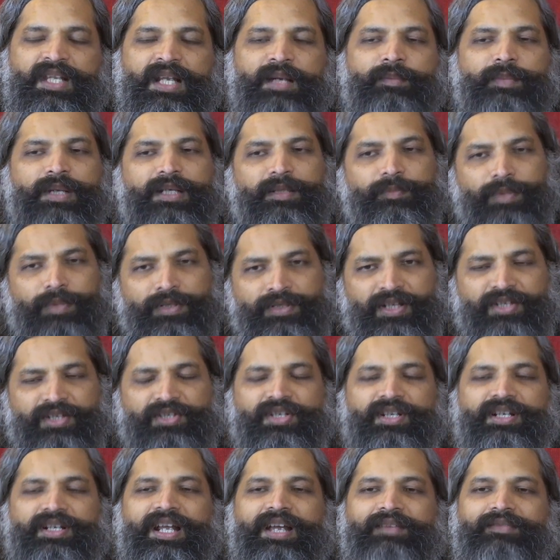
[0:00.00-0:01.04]
But the
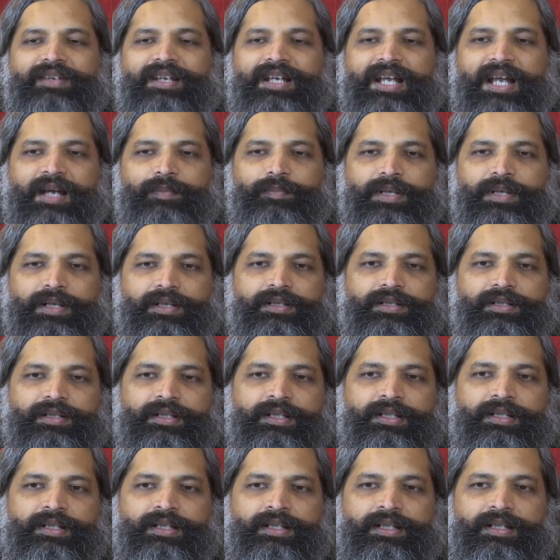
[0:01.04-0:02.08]
possession having happened,
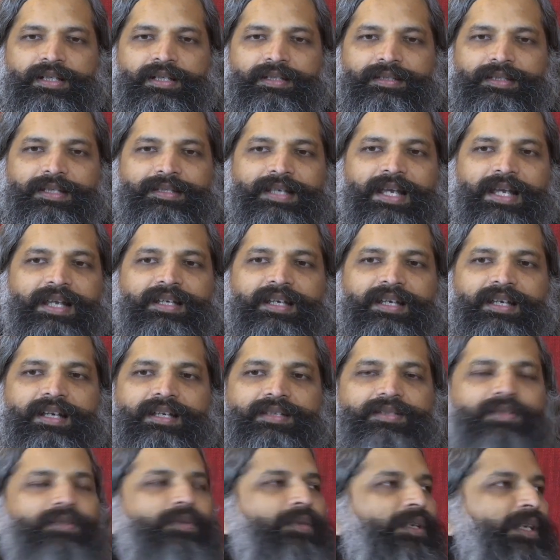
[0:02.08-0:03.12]
the psychic
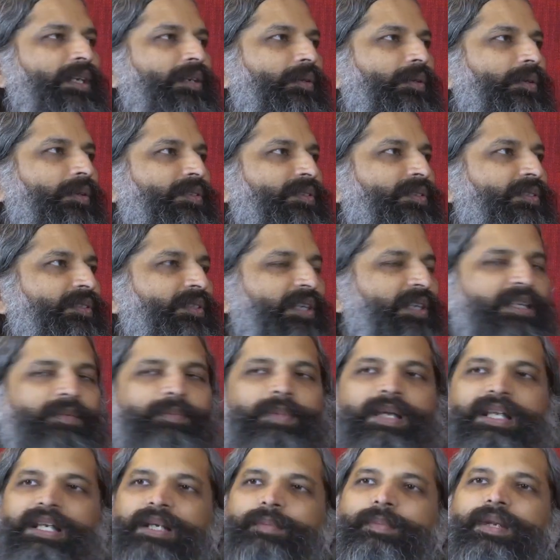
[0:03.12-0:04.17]
has no recourse. It
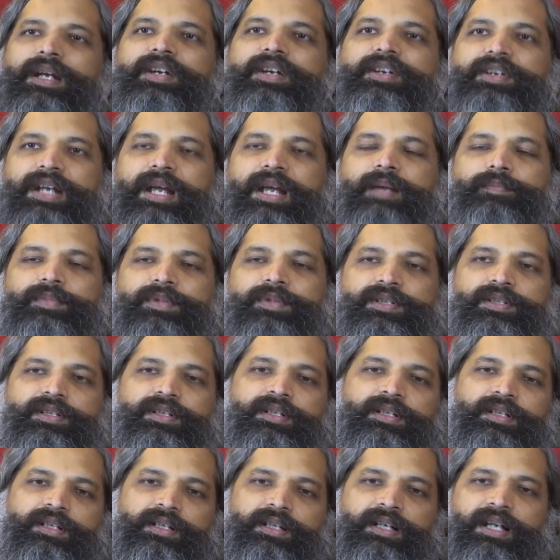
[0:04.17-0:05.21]
may remain trapped,
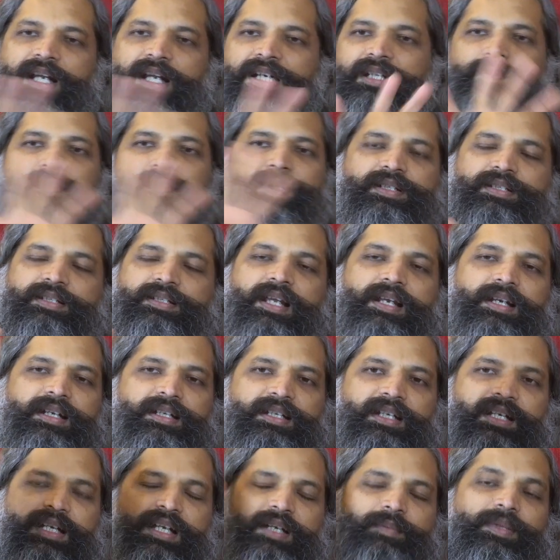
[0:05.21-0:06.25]
and the
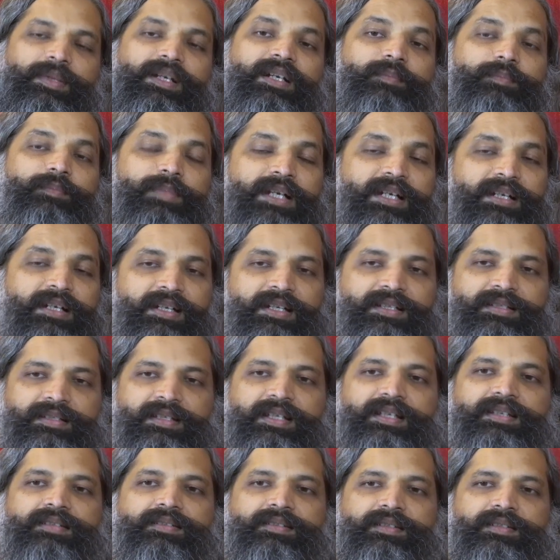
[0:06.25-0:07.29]
personality can be completely
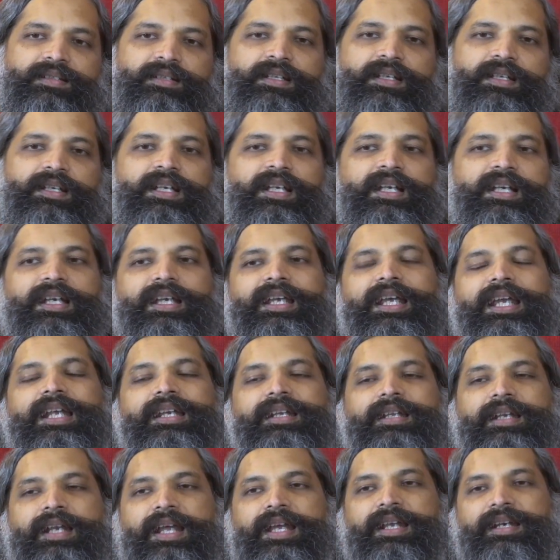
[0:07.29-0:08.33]
seized. In
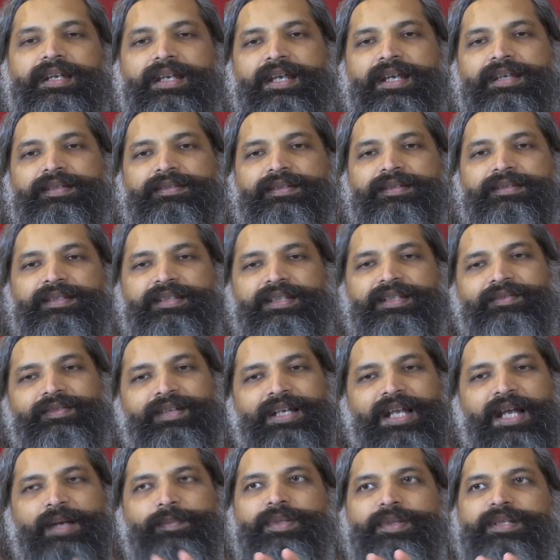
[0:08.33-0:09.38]
rare cases, it
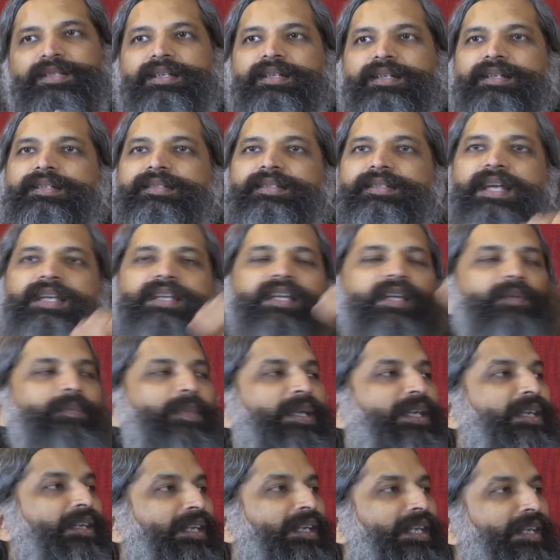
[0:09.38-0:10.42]
even happens that the psychic
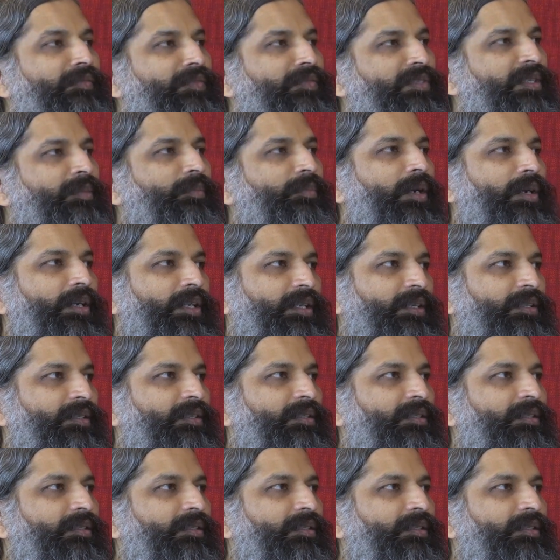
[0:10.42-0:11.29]
being leaves the body,